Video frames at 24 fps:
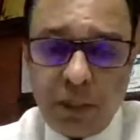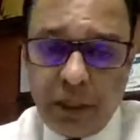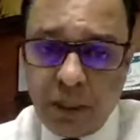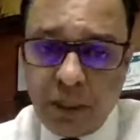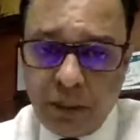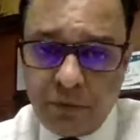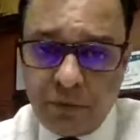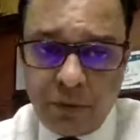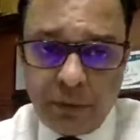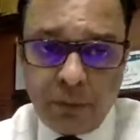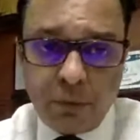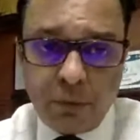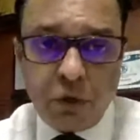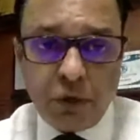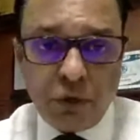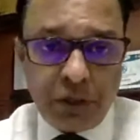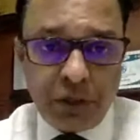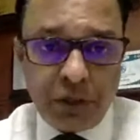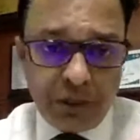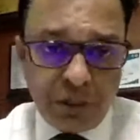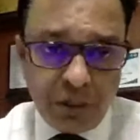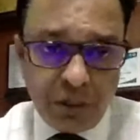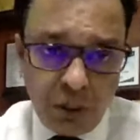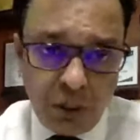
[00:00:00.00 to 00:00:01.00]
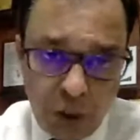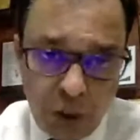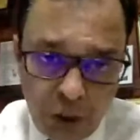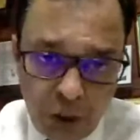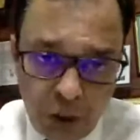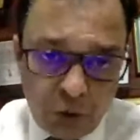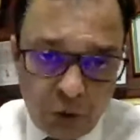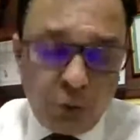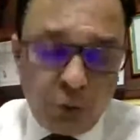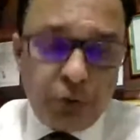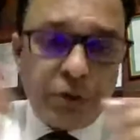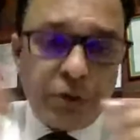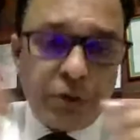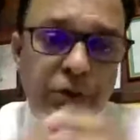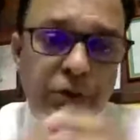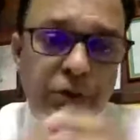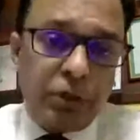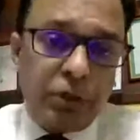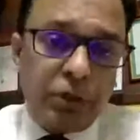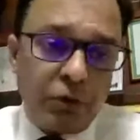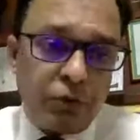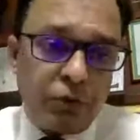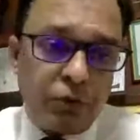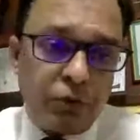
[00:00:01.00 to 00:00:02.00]
meaning if the block is closer to
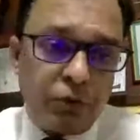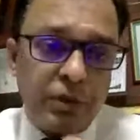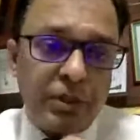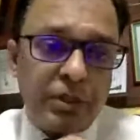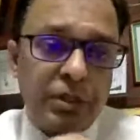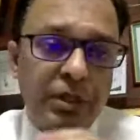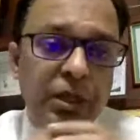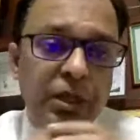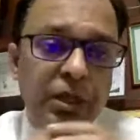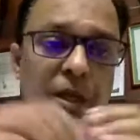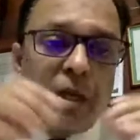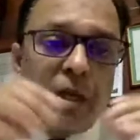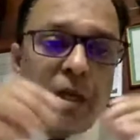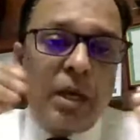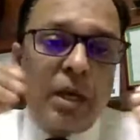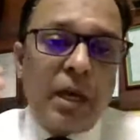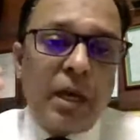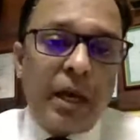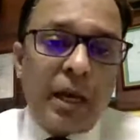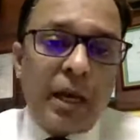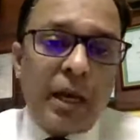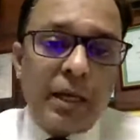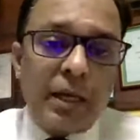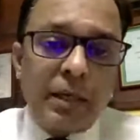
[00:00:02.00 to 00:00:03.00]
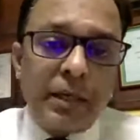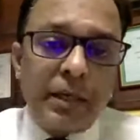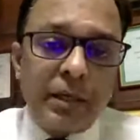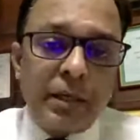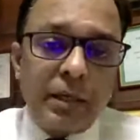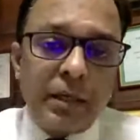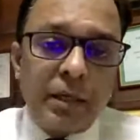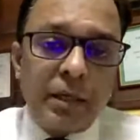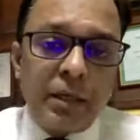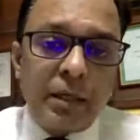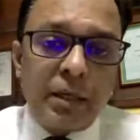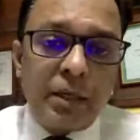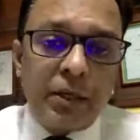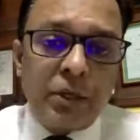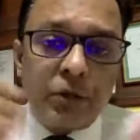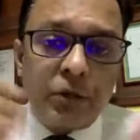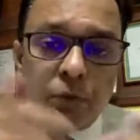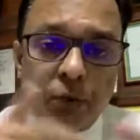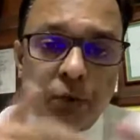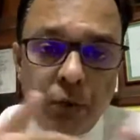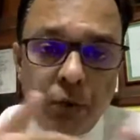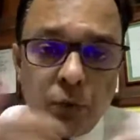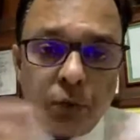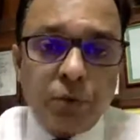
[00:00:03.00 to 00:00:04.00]
the uterus and you
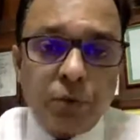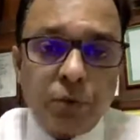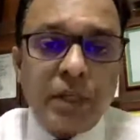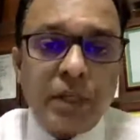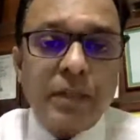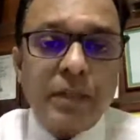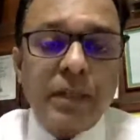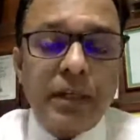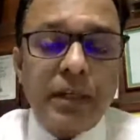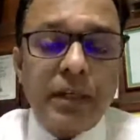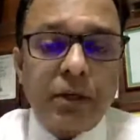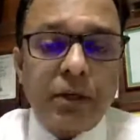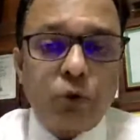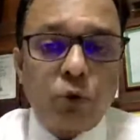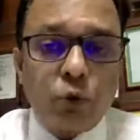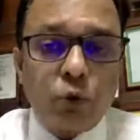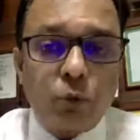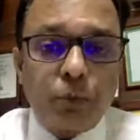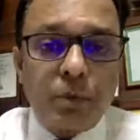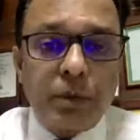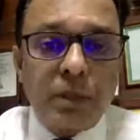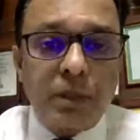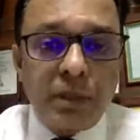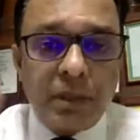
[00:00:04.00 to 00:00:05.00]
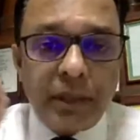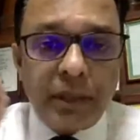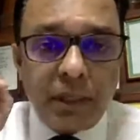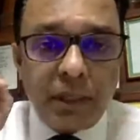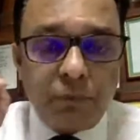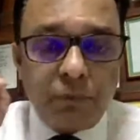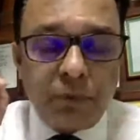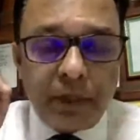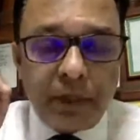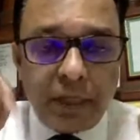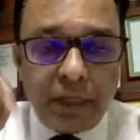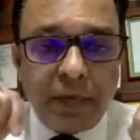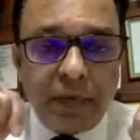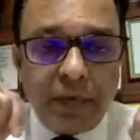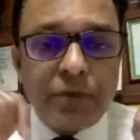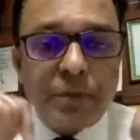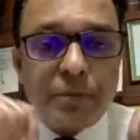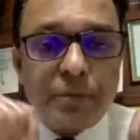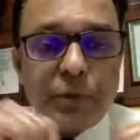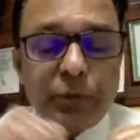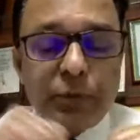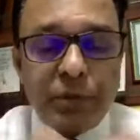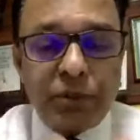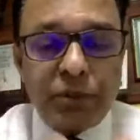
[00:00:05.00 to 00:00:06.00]
know that they are not open, then we have
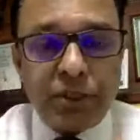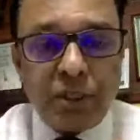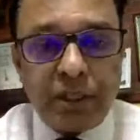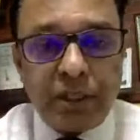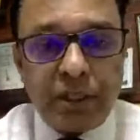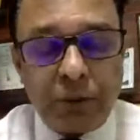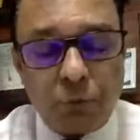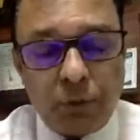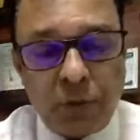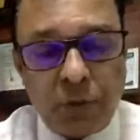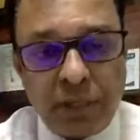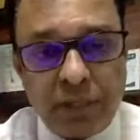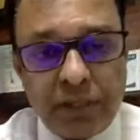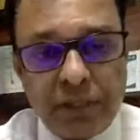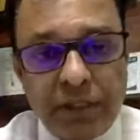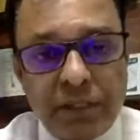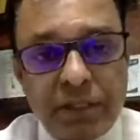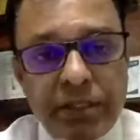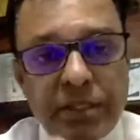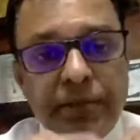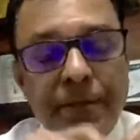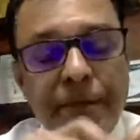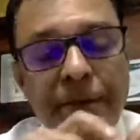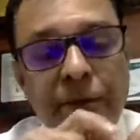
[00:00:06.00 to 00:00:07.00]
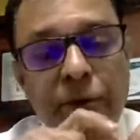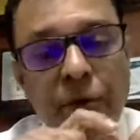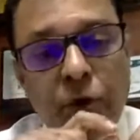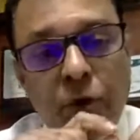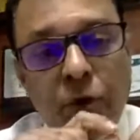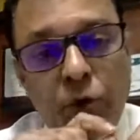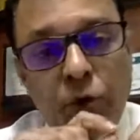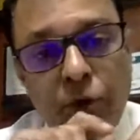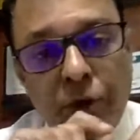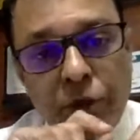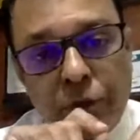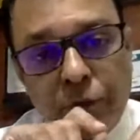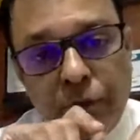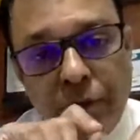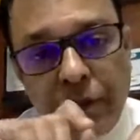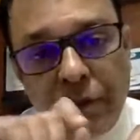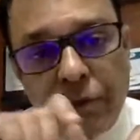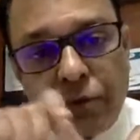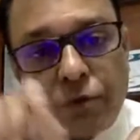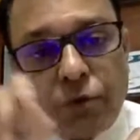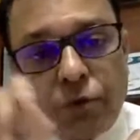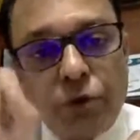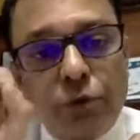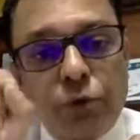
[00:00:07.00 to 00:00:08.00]
some special devices which we
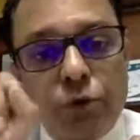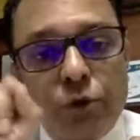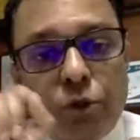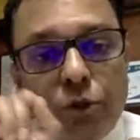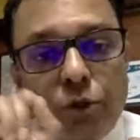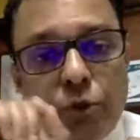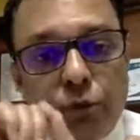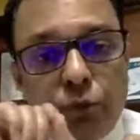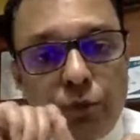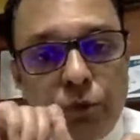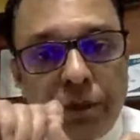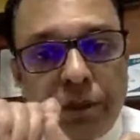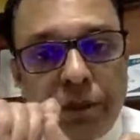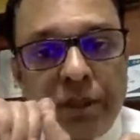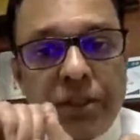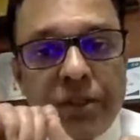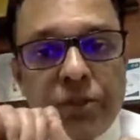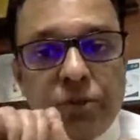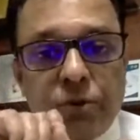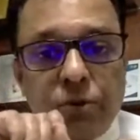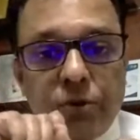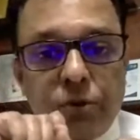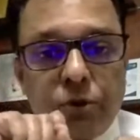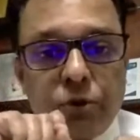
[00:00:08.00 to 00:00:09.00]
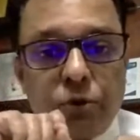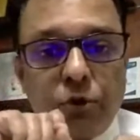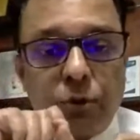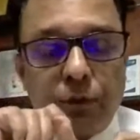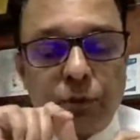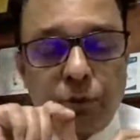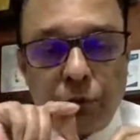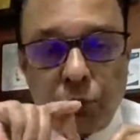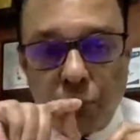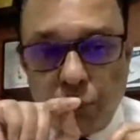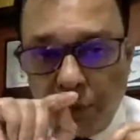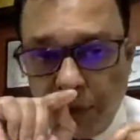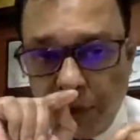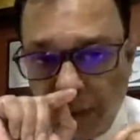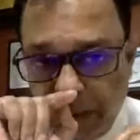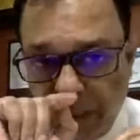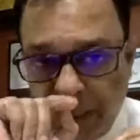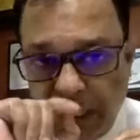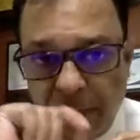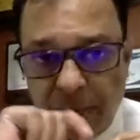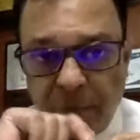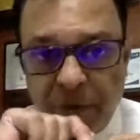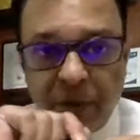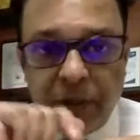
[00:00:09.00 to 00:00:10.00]
introduce through the hysteroscope, through that
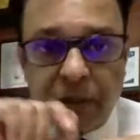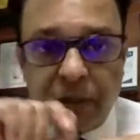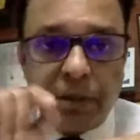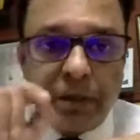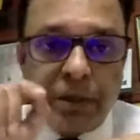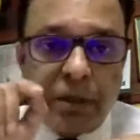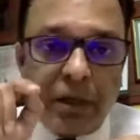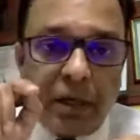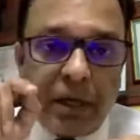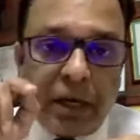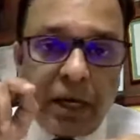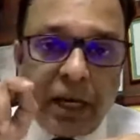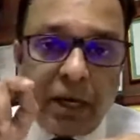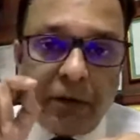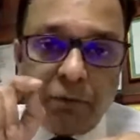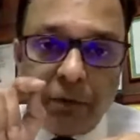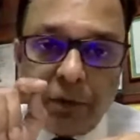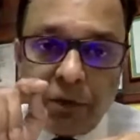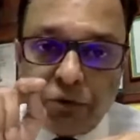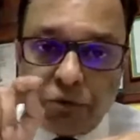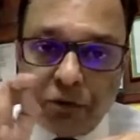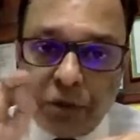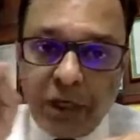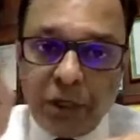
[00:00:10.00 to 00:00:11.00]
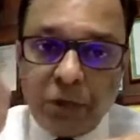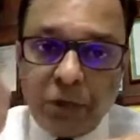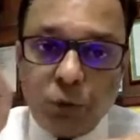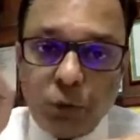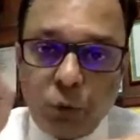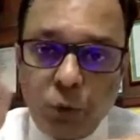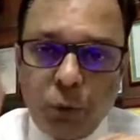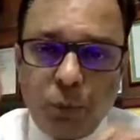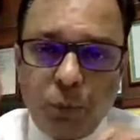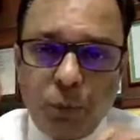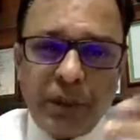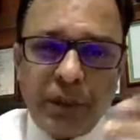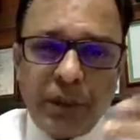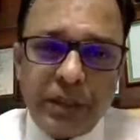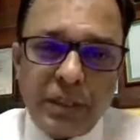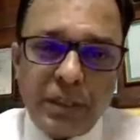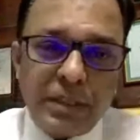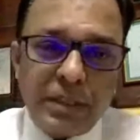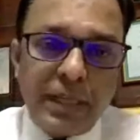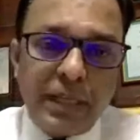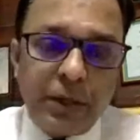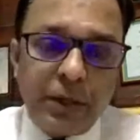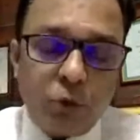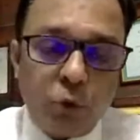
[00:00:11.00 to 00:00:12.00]
camera, and we try to open. It
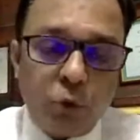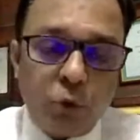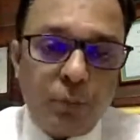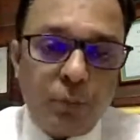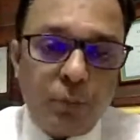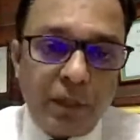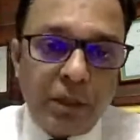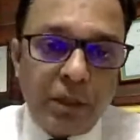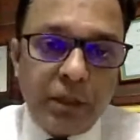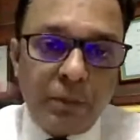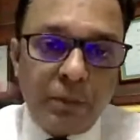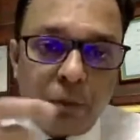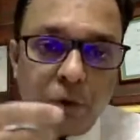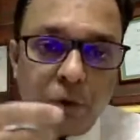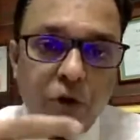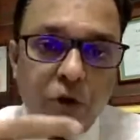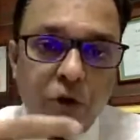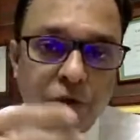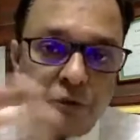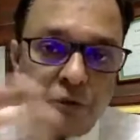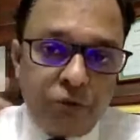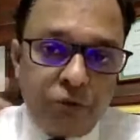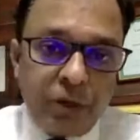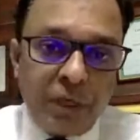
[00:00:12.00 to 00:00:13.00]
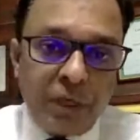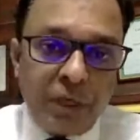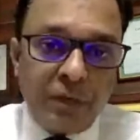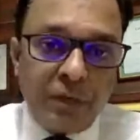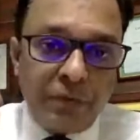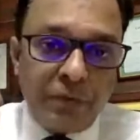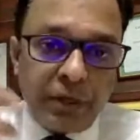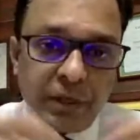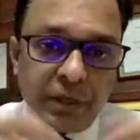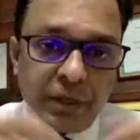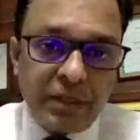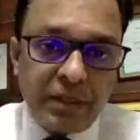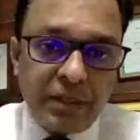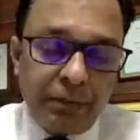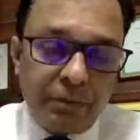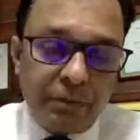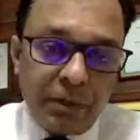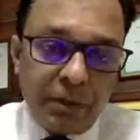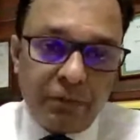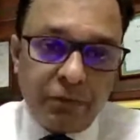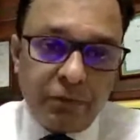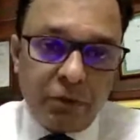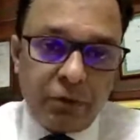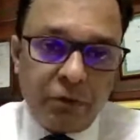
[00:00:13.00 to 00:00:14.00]
is like opening a blocked drain, for example.
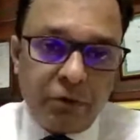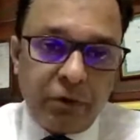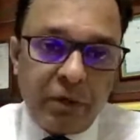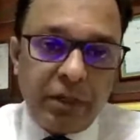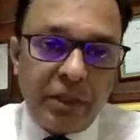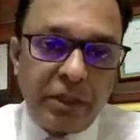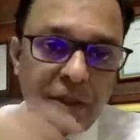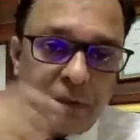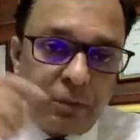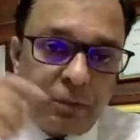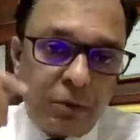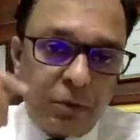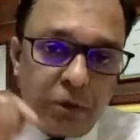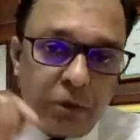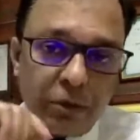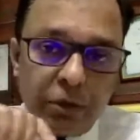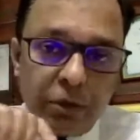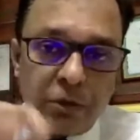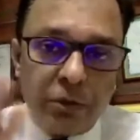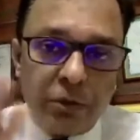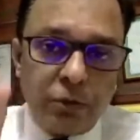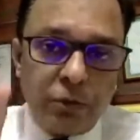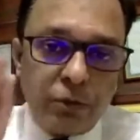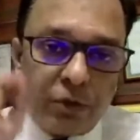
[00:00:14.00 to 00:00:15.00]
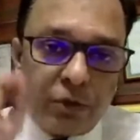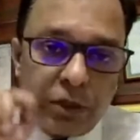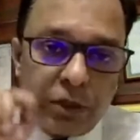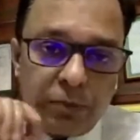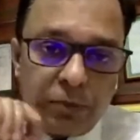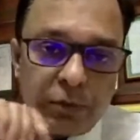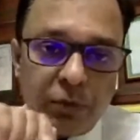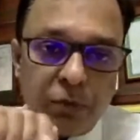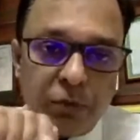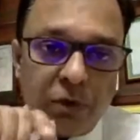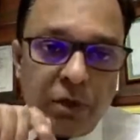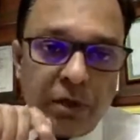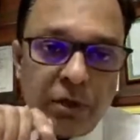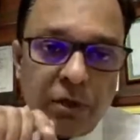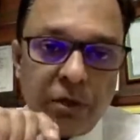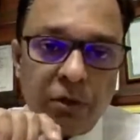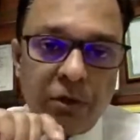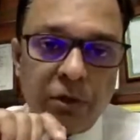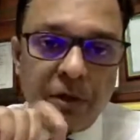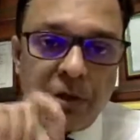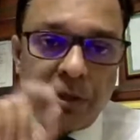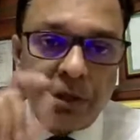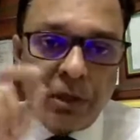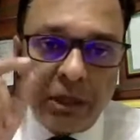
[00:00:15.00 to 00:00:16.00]
If your drain is blocked, you use some
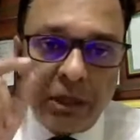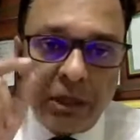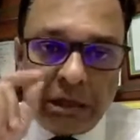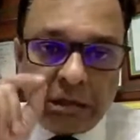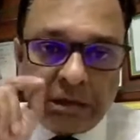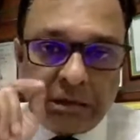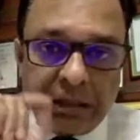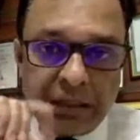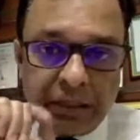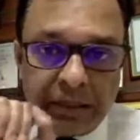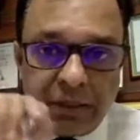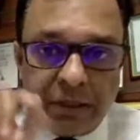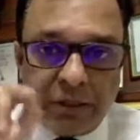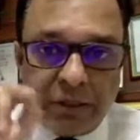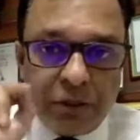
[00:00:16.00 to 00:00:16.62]
smaller, thinner